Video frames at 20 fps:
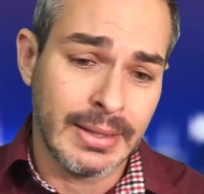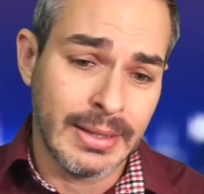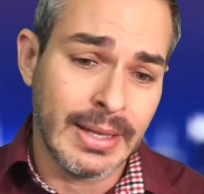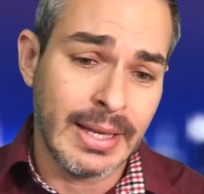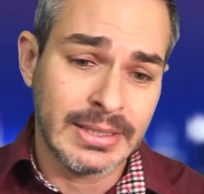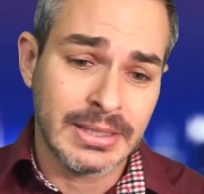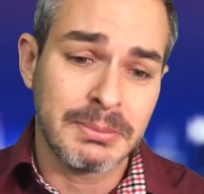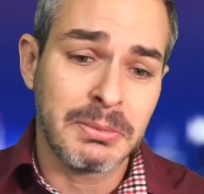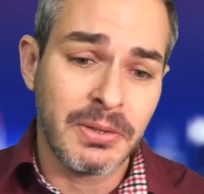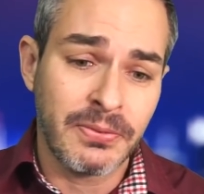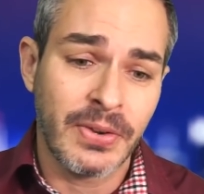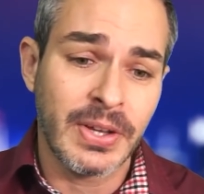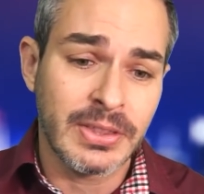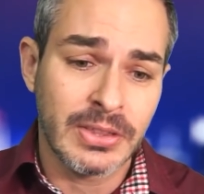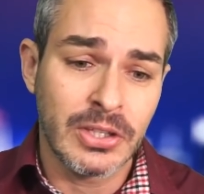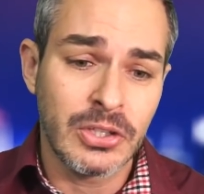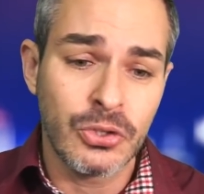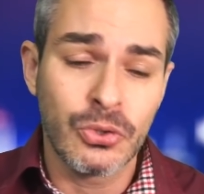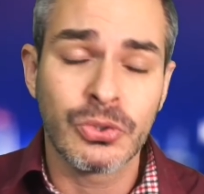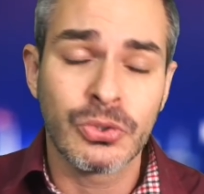As a matter of fact,
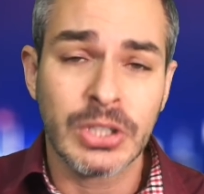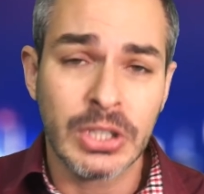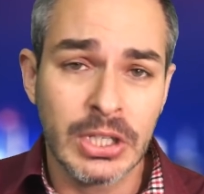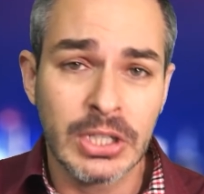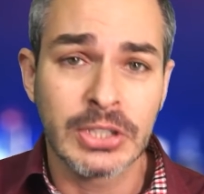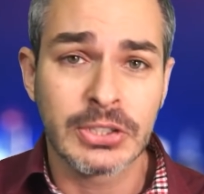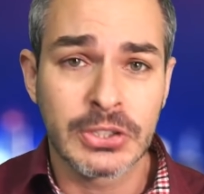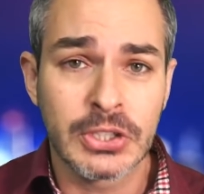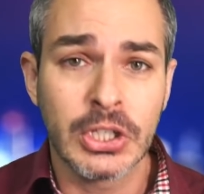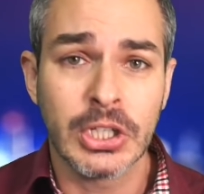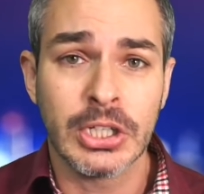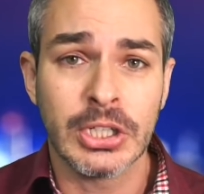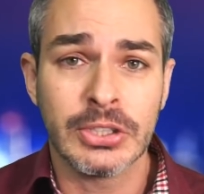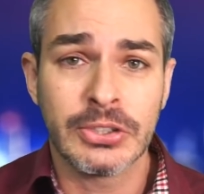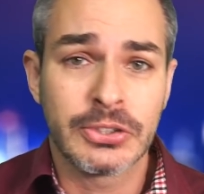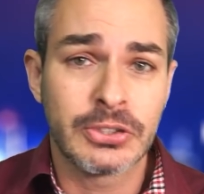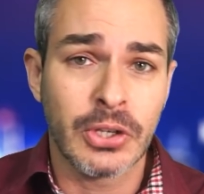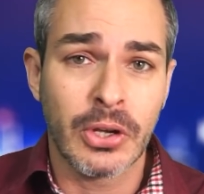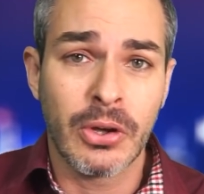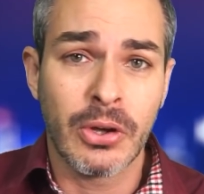the news is
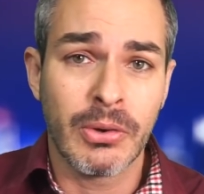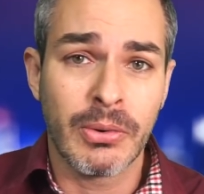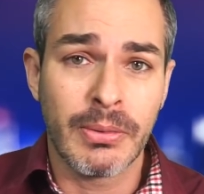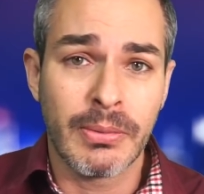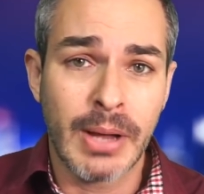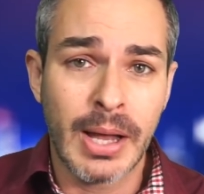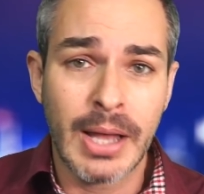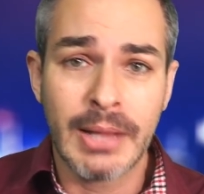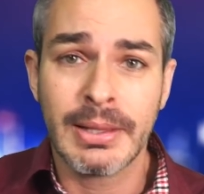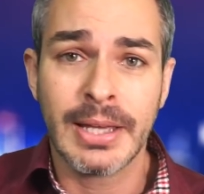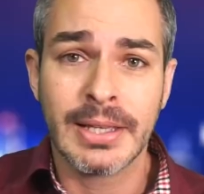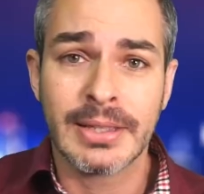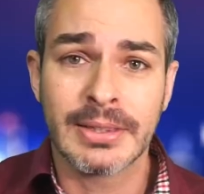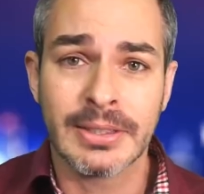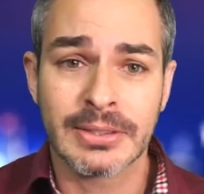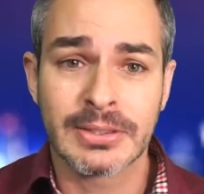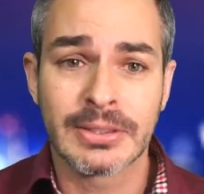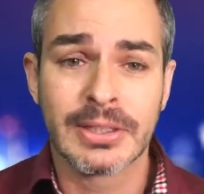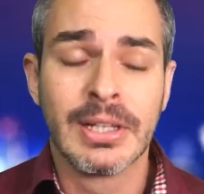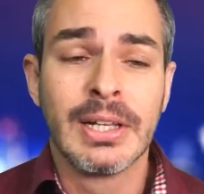good. So I like
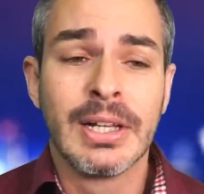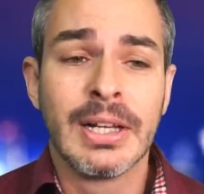this.